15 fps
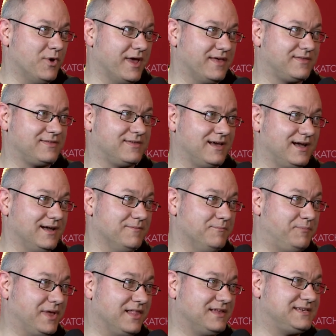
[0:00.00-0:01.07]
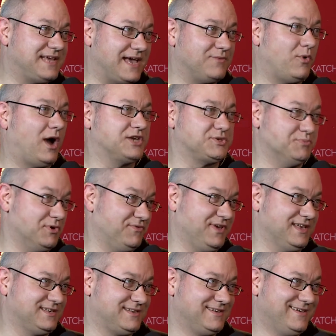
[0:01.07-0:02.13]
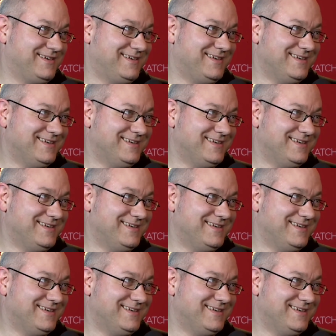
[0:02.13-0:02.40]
with Bill and Ted Watch Movies.